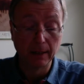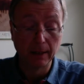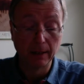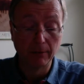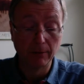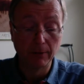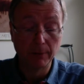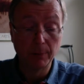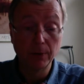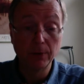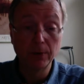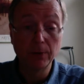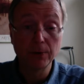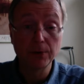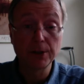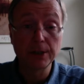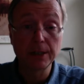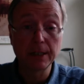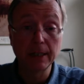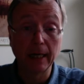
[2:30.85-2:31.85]

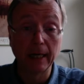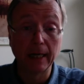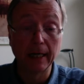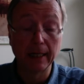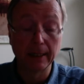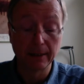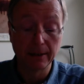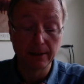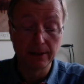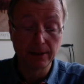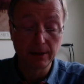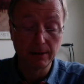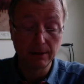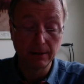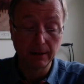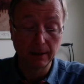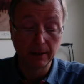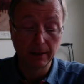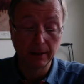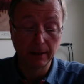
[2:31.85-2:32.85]
report, and
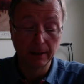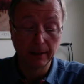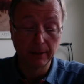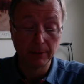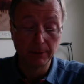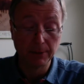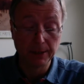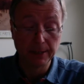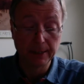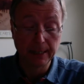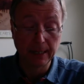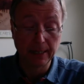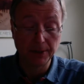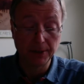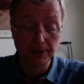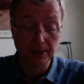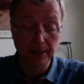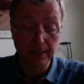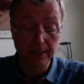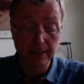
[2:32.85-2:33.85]
it was
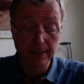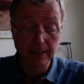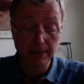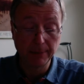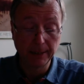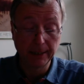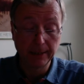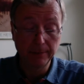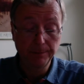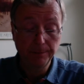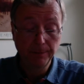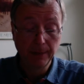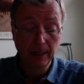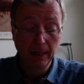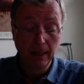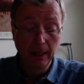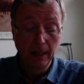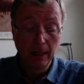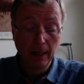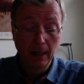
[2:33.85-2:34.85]
attached to that email.
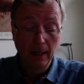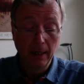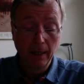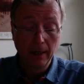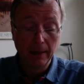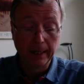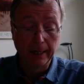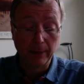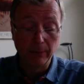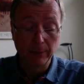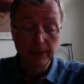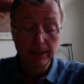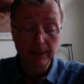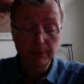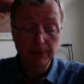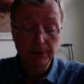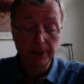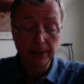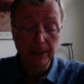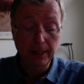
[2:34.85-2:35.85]
Now, what
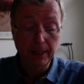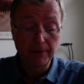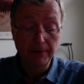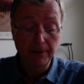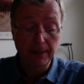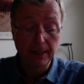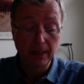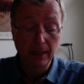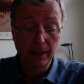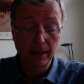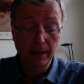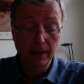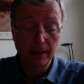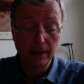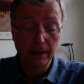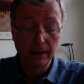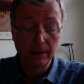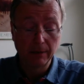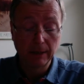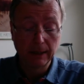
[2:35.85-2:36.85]
I'm going to cover
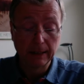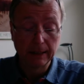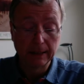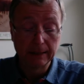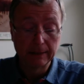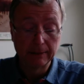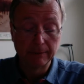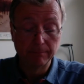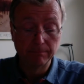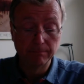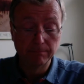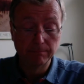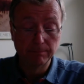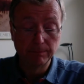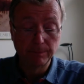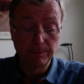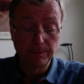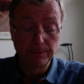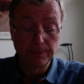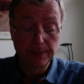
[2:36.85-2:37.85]
are,
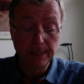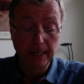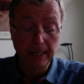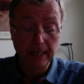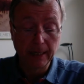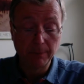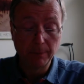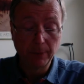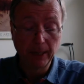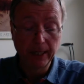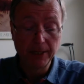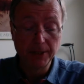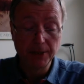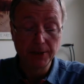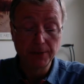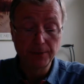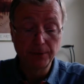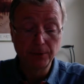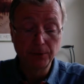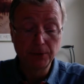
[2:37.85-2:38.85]
say,
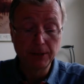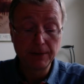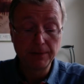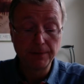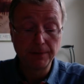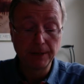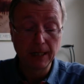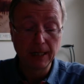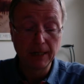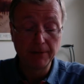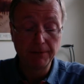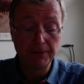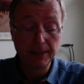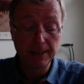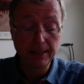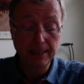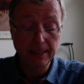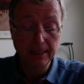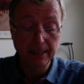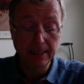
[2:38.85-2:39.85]
pages 45 to
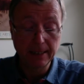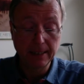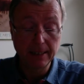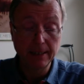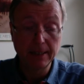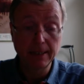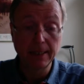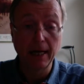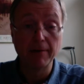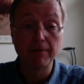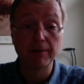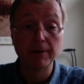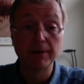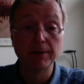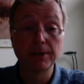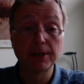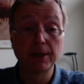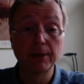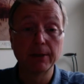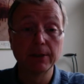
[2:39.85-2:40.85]
67.
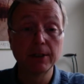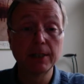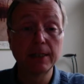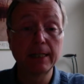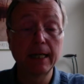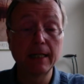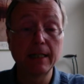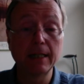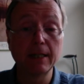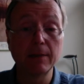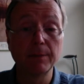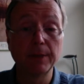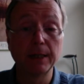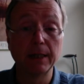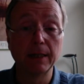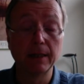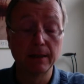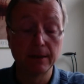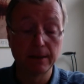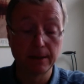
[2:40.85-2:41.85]
So I'll set up the
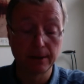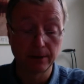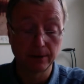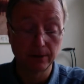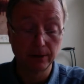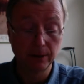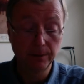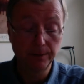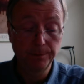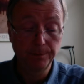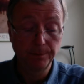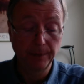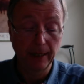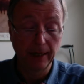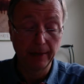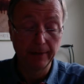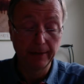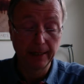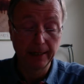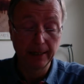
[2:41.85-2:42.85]
article,
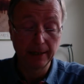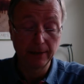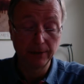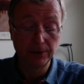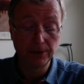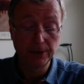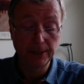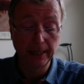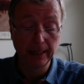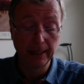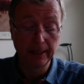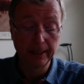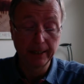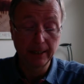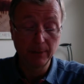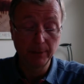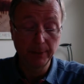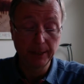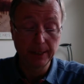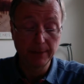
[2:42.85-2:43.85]
and then I'll just say a
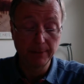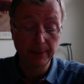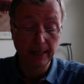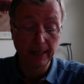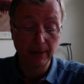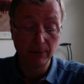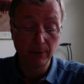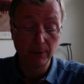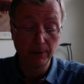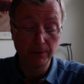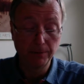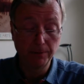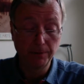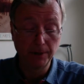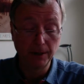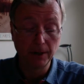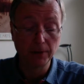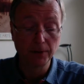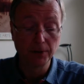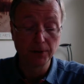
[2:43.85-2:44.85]
little bit about what
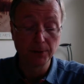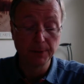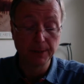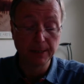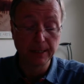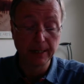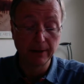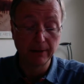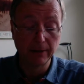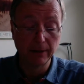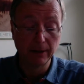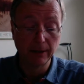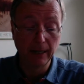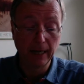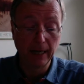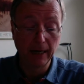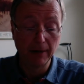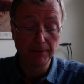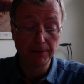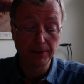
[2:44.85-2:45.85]
follows the material
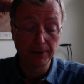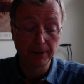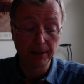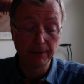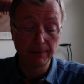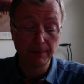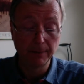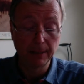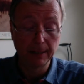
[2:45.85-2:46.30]
after